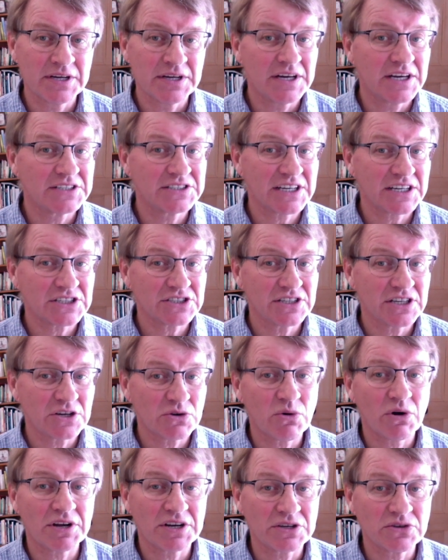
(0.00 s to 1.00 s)
it's actually
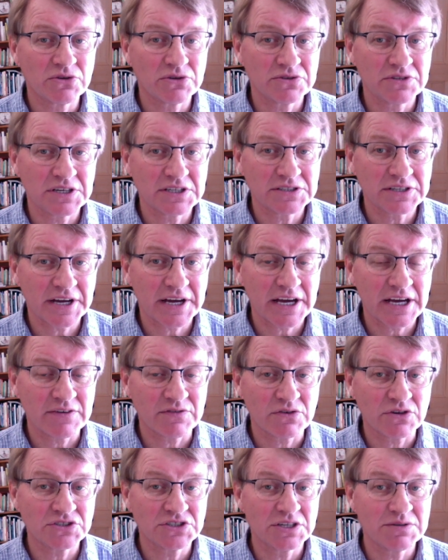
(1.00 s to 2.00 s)
quite a good thing to have,
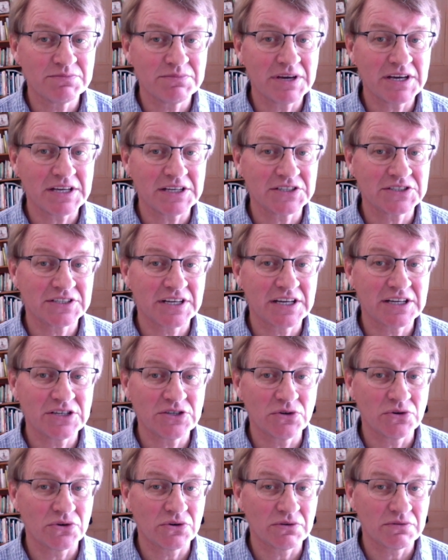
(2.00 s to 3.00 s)
because it means that
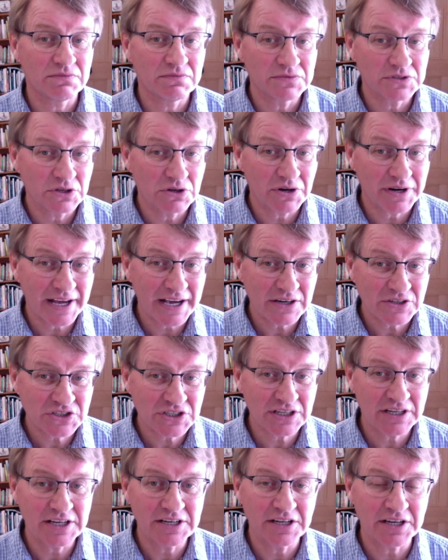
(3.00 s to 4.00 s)
you've got house
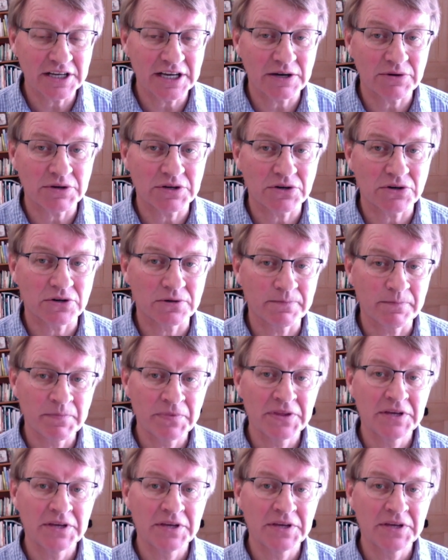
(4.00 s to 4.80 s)
cleaning going on.